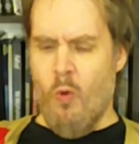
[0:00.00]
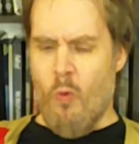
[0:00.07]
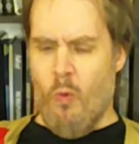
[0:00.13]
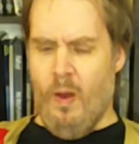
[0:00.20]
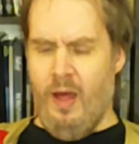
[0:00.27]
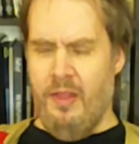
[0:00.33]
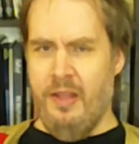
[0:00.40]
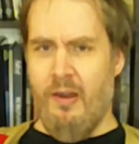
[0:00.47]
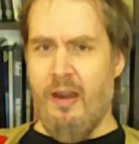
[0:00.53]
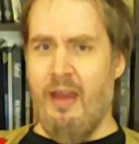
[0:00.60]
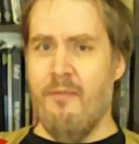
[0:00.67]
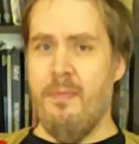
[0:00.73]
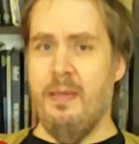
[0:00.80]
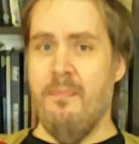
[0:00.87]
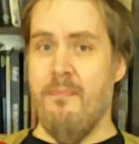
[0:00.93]
while there
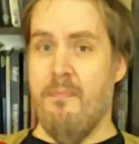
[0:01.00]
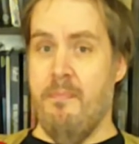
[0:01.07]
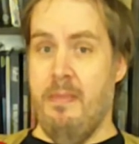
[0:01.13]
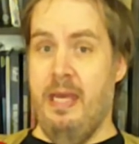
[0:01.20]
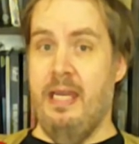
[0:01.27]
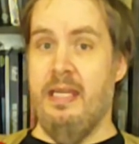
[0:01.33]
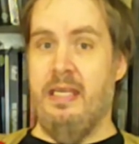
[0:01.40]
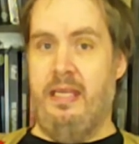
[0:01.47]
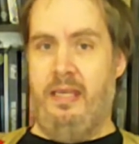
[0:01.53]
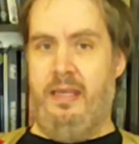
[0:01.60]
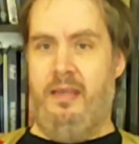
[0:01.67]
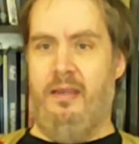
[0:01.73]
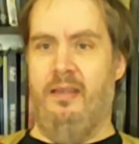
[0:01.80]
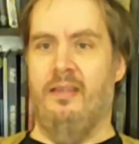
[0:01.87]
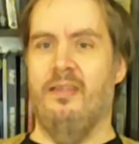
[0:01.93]
have been
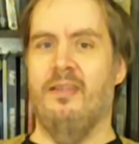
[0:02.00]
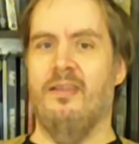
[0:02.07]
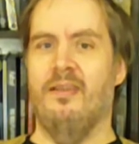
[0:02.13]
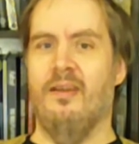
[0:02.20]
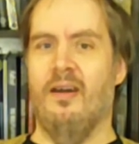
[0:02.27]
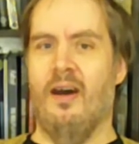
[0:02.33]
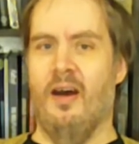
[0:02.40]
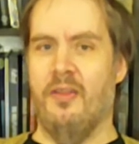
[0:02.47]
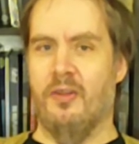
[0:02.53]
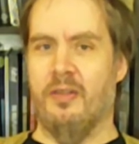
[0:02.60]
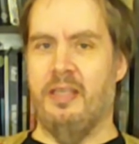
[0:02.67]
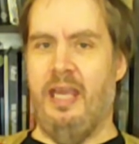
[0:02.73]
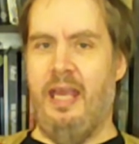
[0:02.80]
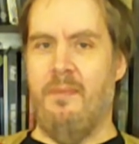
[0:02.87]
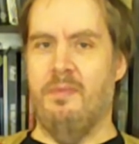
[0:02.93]
many other
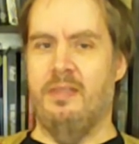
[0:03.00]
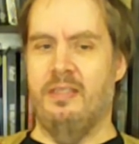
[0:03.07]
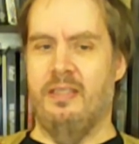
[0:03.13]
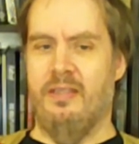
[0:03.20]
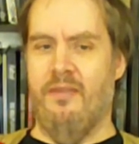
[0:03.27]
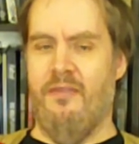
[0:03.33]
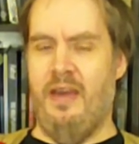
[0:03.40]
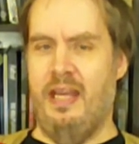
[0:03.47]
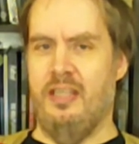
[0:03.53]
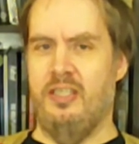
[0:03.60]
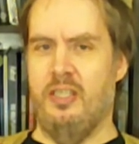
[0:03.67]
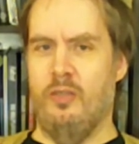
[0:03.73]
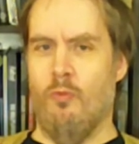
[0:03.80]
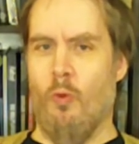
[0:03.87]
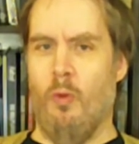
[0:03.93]
games in the
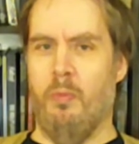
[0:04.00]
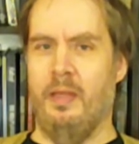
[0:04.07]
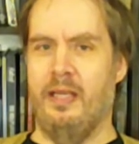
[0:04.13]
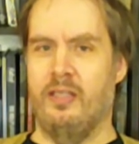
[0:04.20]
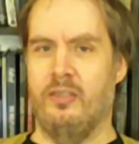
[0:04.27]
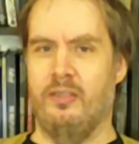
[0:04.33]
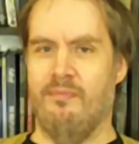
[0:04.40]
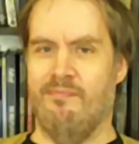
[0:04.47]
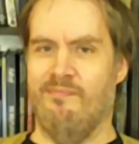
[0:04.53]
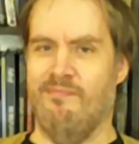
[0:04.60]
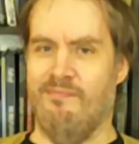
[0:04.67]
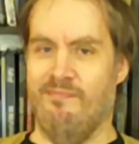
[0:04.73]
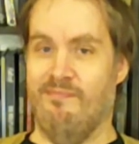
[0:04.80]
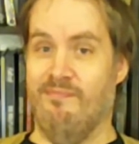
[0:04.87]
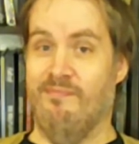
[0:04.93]
fantasy role playing
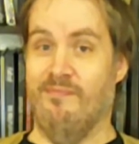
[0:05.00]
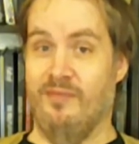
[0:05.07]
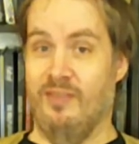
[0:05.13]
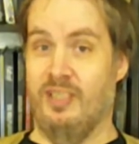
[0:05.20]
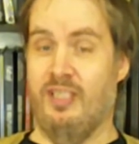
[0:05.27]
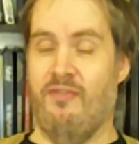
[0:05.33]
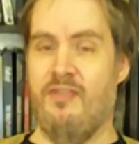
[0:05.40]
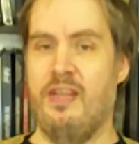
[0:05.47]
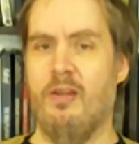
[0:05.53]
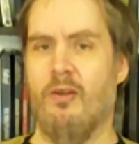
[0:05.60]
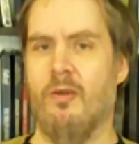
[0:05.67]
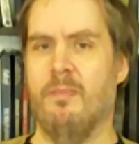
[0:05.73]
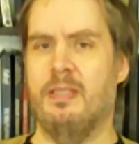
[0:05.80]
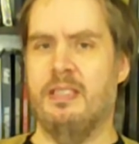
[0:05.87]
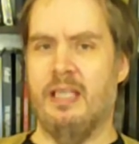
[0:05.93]

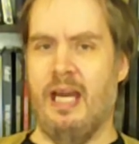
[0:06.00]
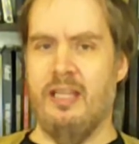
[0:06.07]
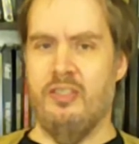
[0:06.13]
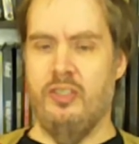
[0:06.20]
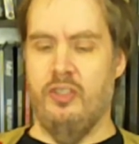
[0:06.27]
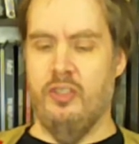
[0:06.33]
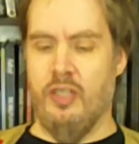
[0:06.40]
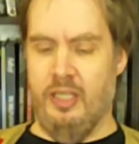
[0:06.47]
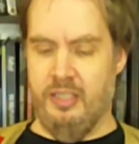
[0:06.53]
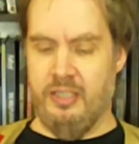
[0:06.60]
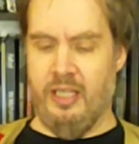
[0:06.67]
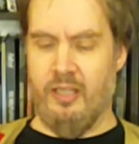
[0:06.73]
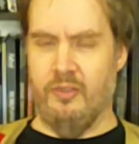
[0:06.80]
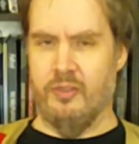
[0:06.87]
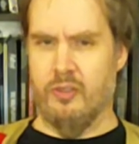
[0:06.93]
sphere besides just
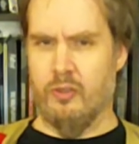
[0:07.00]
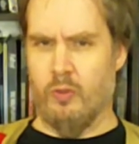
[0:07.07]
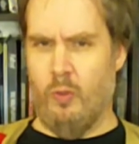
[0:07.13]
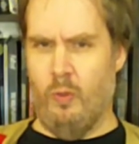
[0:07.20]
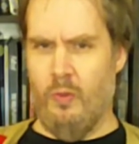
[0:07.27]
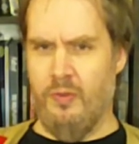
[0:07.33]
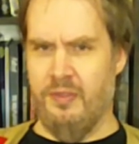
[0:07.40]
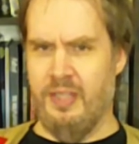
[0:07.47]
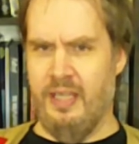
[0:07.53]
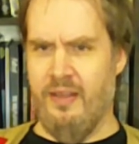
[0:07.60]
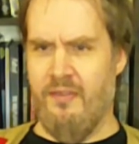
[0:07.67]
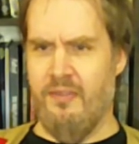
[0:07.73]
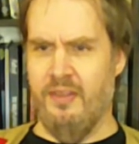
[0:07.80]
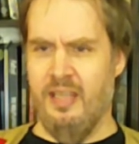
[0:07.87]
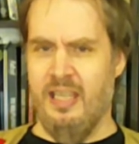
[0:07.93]
Tunnels and Trolls that
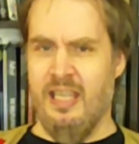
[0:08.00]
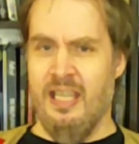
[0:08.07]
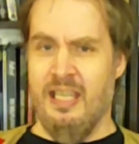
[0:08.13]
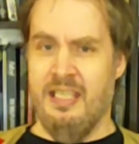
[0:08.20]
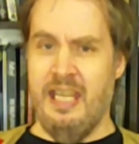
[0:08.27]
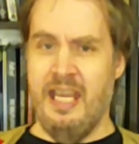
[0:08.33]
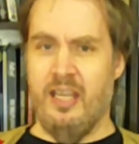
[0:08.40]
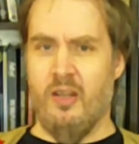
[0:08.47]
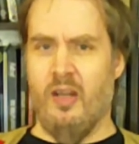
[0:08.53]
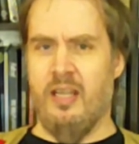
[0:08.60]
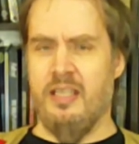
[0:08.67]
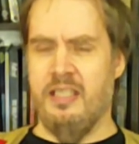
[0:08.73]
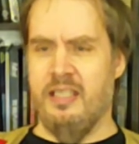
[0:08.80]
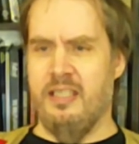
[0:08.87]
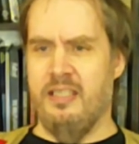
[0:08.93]
have taken
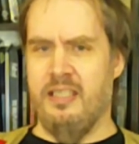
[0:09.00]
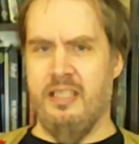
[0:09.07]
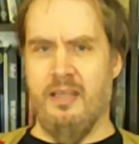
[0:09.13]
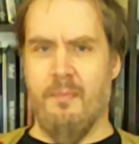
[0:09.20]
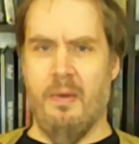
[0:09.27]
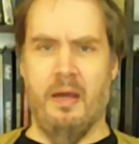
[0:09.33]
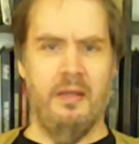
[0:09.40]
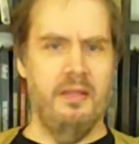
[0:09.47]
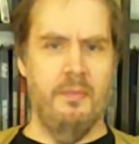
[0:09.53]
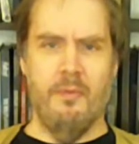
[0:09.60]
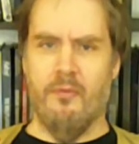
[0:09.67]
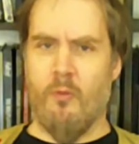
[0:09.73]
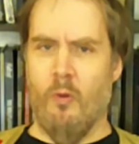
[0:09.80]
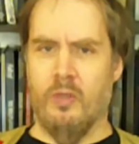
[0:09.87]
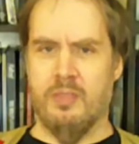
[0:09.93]
on D&D, among them,
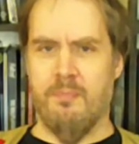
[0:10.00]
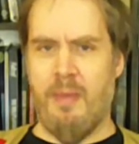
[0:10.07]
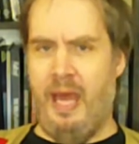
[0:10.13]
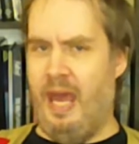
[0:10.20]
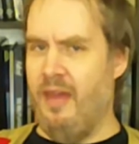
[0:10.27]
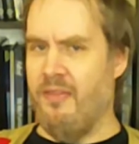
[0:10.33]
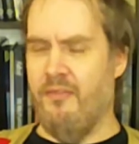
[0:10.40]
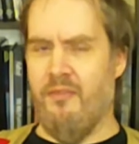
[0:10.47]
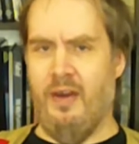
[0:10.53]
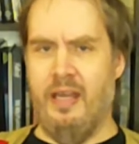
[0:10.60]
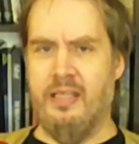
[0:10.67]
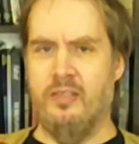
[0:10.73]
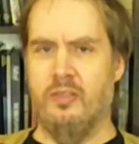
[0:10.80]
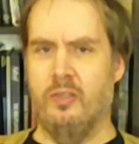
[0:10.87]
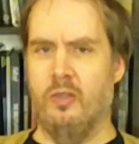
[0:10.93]
of course,
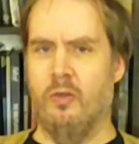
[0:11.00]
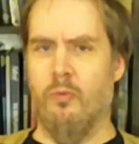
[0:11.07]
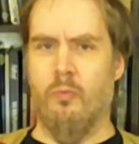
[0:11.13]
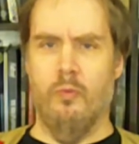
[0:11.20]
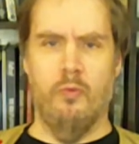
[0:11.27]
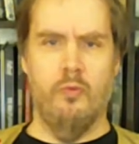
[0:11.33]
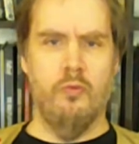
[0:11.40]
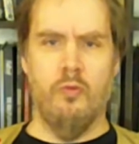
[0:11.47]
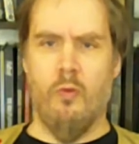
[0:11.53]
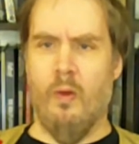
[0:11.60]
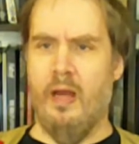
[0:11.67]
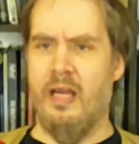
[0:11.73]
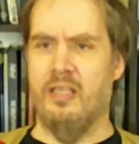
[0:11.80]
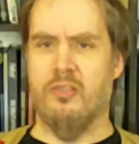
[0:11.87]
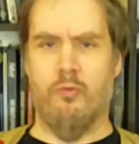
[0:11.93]
Pathfinder,
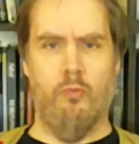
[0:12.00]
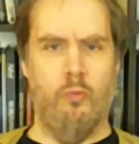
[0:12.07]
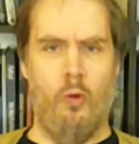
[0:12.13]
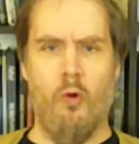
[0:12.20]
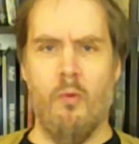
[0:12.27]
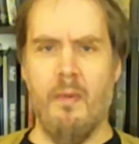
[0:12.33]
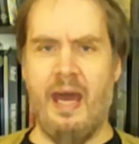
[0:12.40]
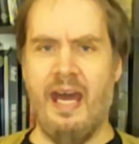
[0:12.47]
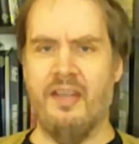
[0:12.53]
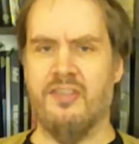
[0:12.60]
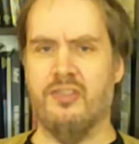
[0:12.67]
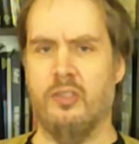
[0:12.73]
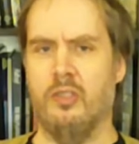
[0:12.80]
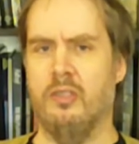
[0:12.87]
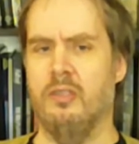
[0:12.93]
RuneQuest,
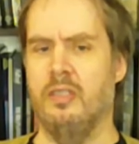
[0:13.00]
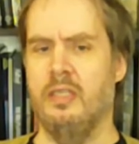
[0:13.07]
Rolemaster,